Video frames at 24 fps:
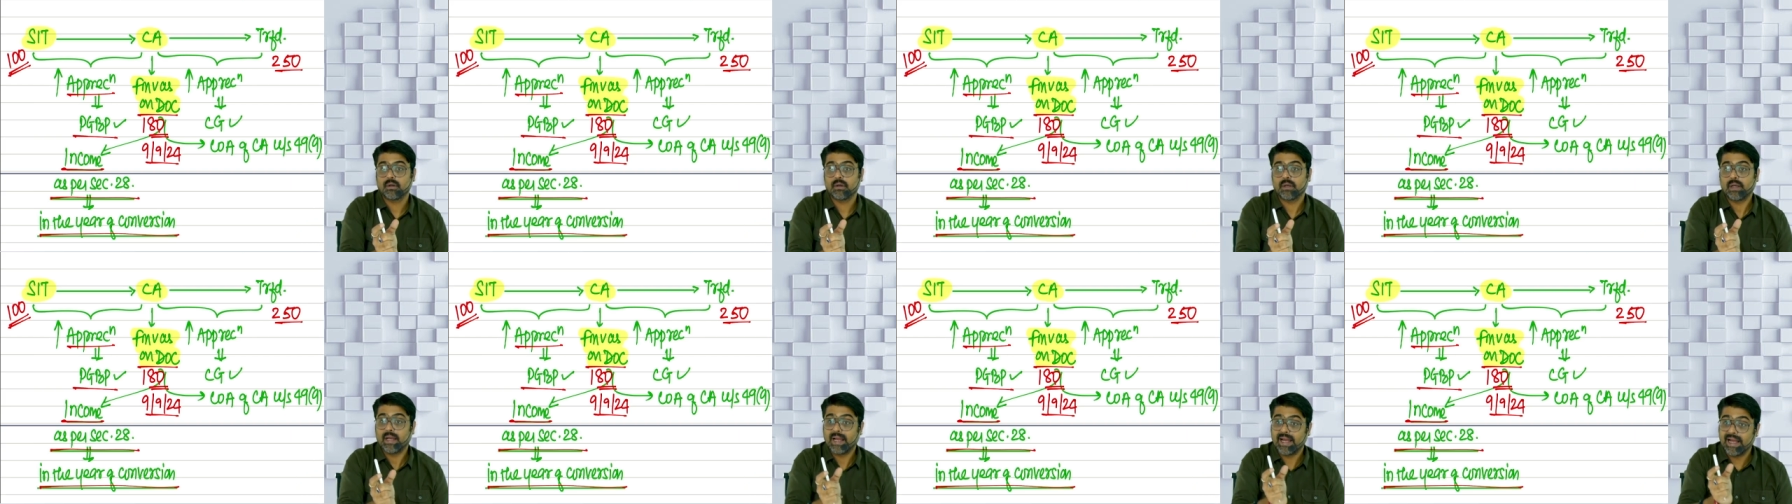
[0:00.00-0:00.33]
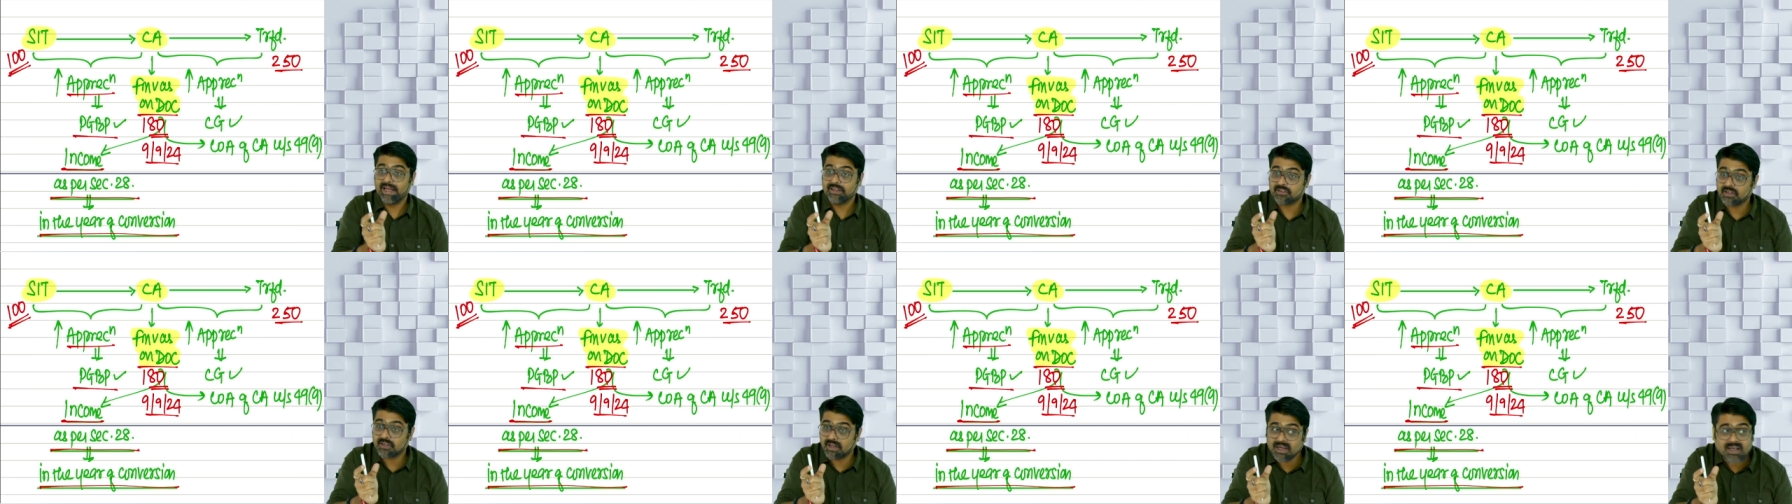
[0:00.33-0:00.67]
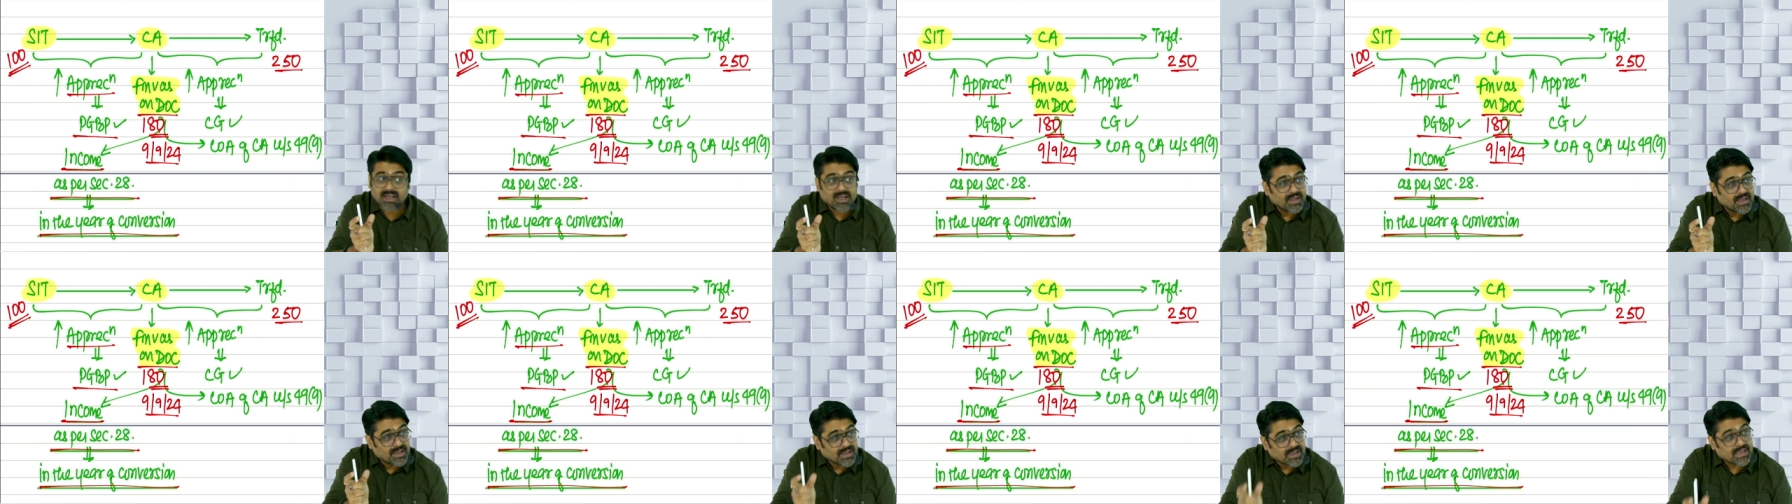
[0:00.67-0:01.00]
as a
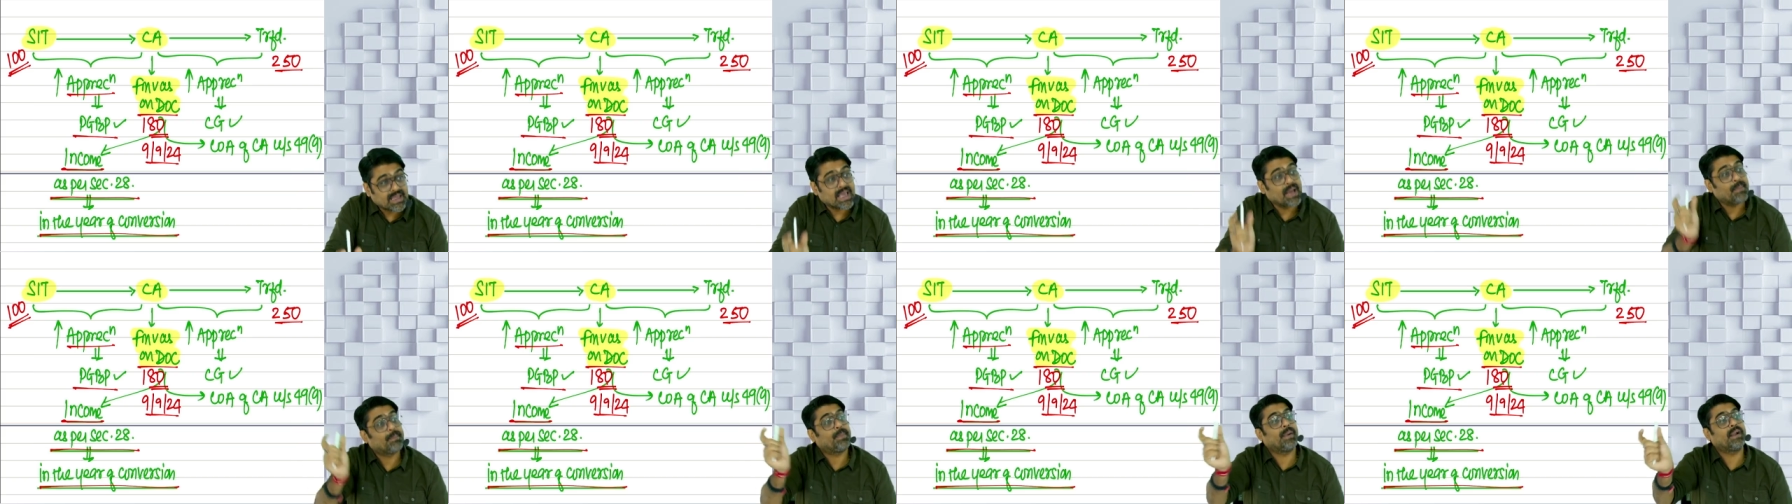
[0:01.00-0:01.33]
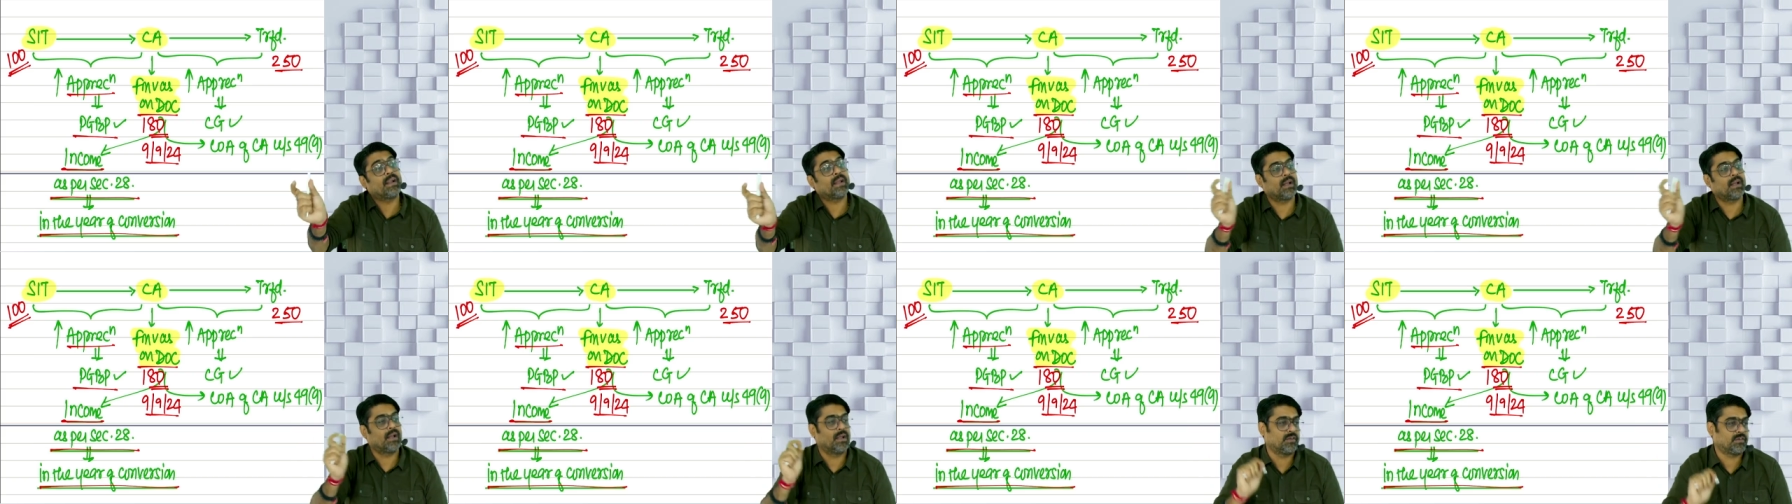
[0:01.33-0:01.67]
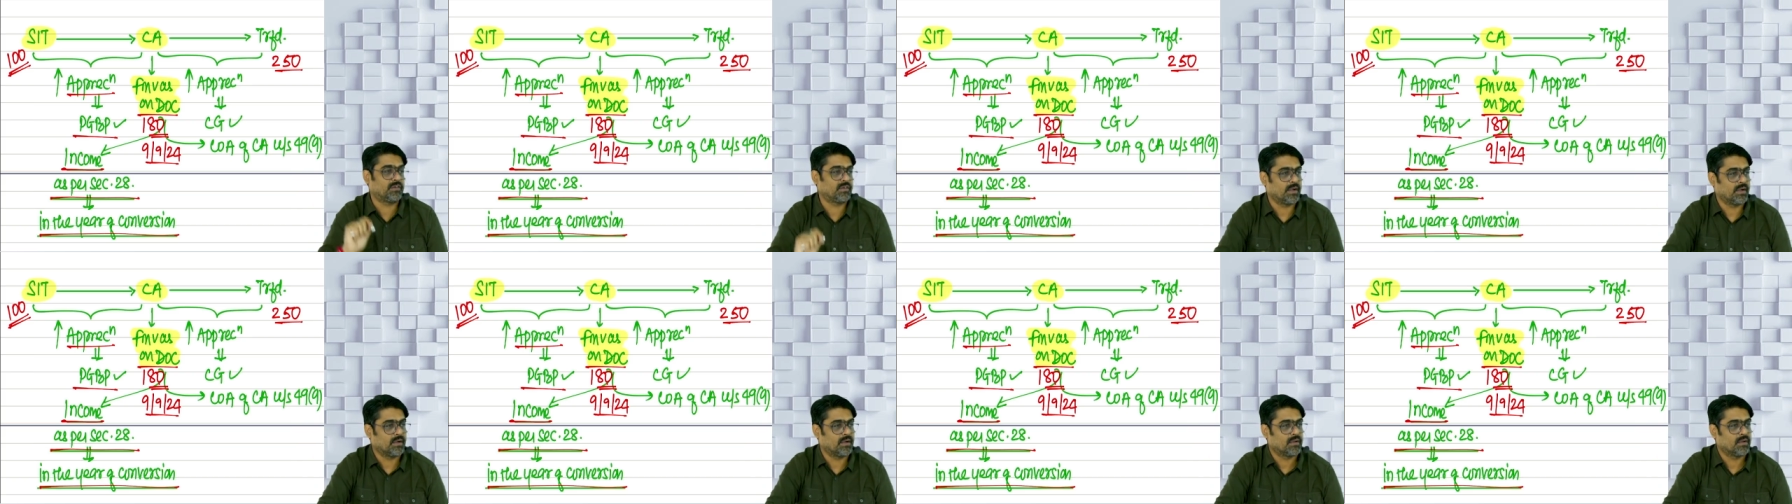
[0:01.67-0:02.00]
capital
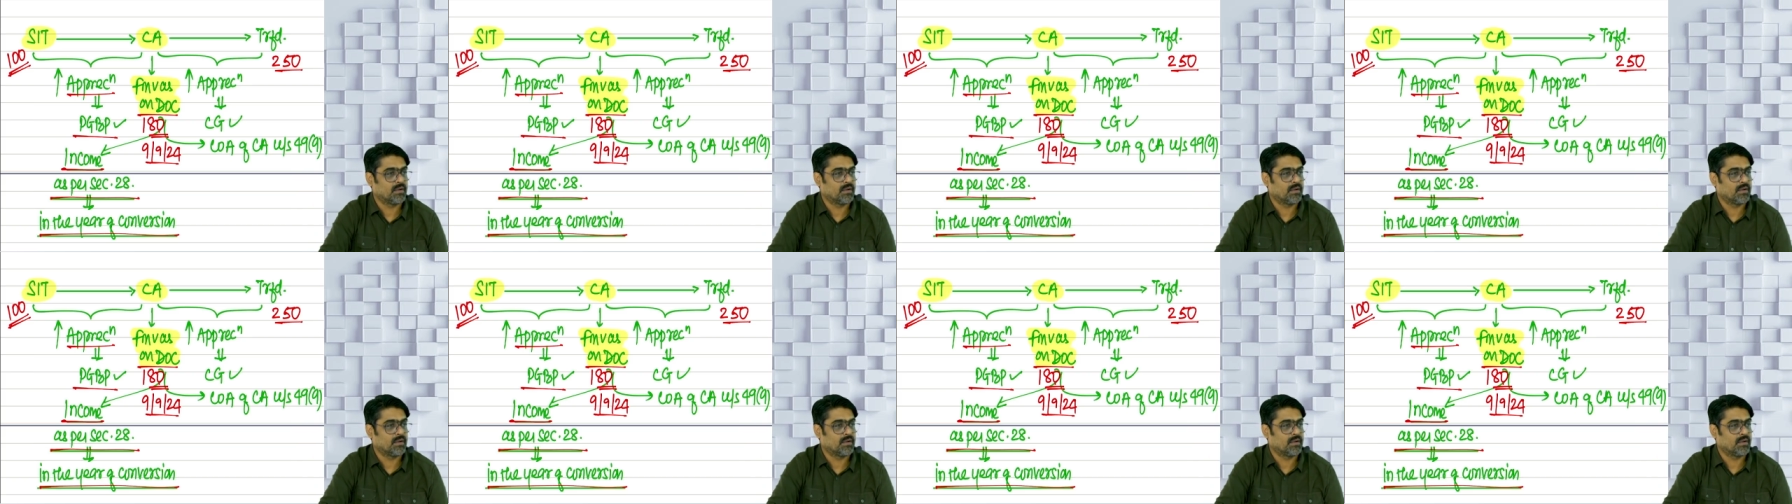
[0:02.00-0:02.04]
asset.